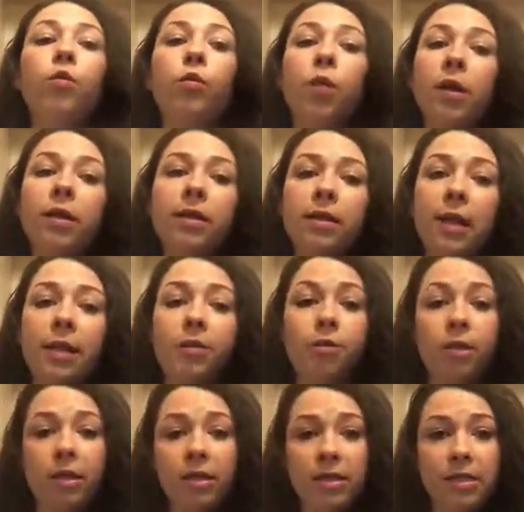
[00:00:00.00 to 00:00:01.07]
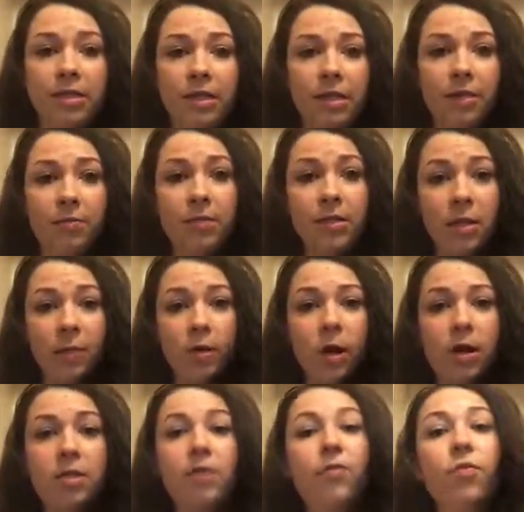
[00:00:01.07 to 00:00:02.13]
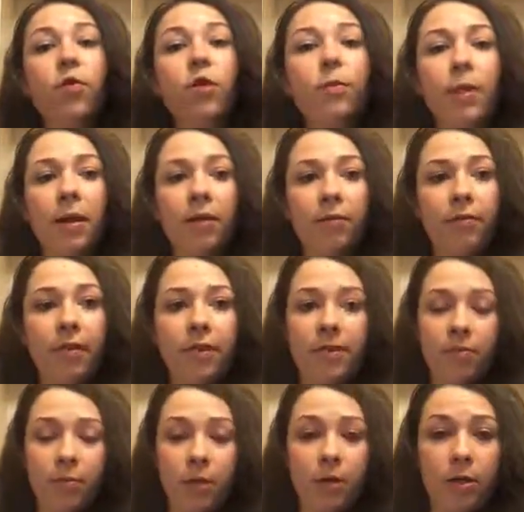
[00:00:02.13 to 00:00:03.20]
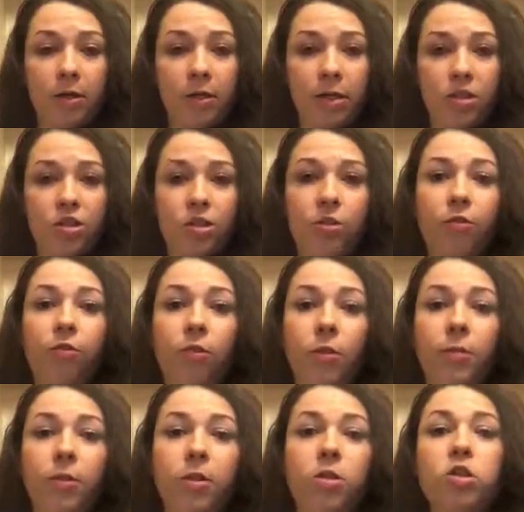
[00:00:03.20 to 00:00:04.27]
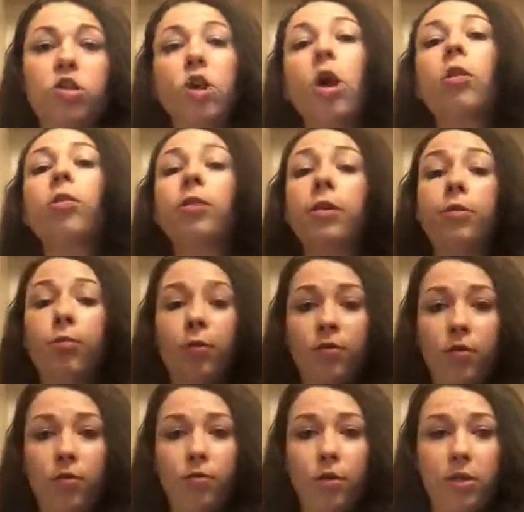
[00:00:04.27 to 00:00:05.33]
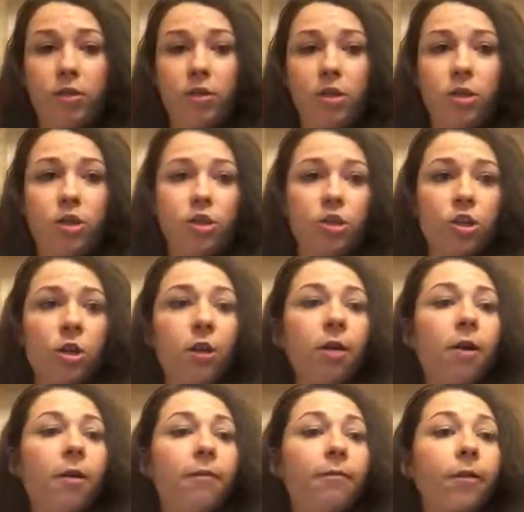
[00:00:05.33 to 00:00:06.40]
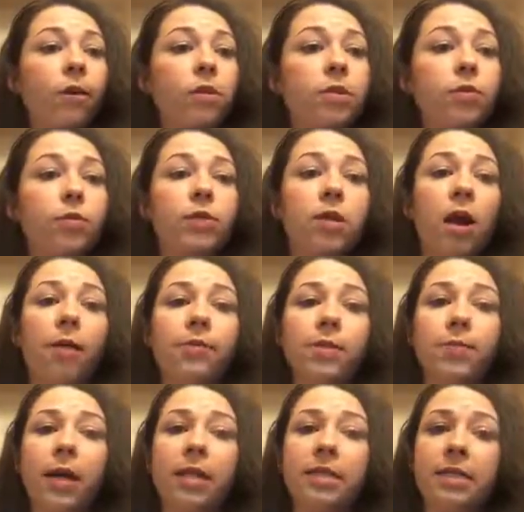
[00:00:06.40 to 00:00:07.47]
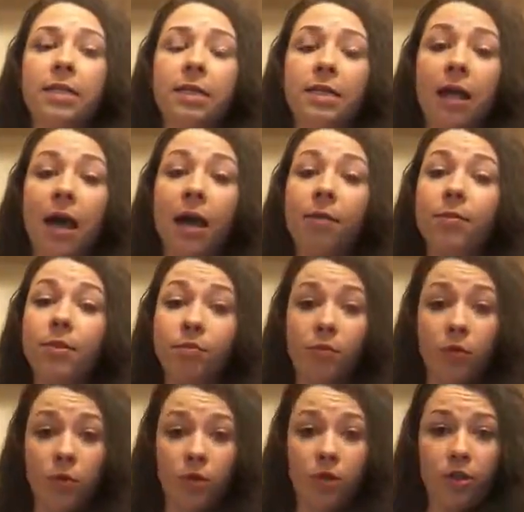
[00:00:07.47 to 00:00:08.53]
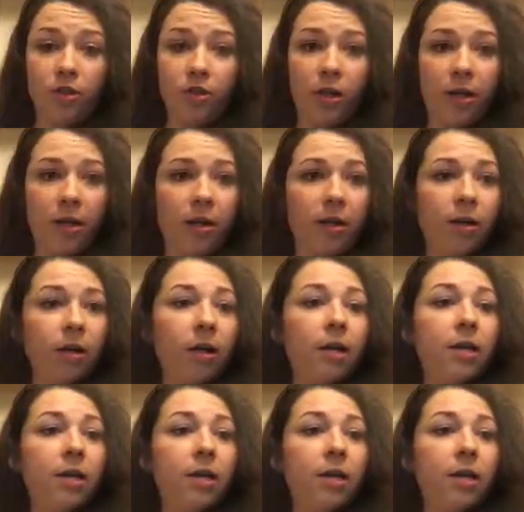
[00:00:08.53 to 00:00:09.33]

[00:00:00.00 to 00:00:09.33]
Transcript: Ronnie Lydor and his team summarized 4 benefits of periodization from their scholarly review research. First was optimizing the time devoted to training.